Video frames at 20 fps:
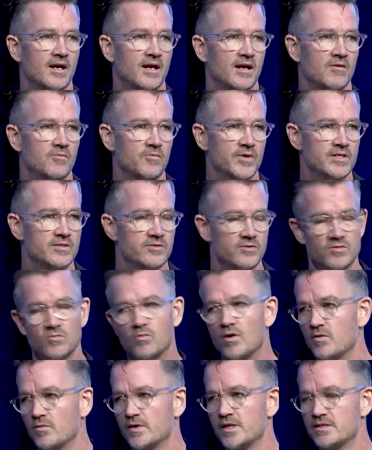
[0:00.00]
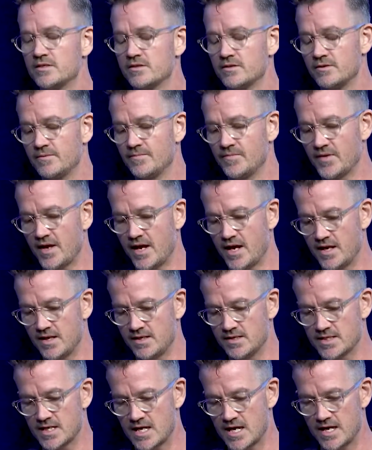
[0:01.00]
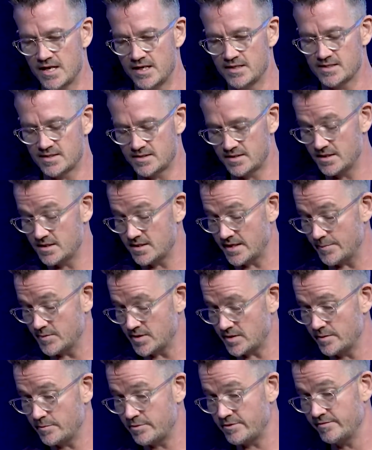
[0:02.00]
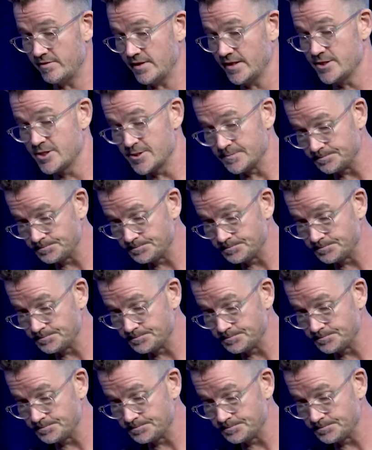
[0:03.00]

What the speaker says: we do what we do. And it's an absolute privilege.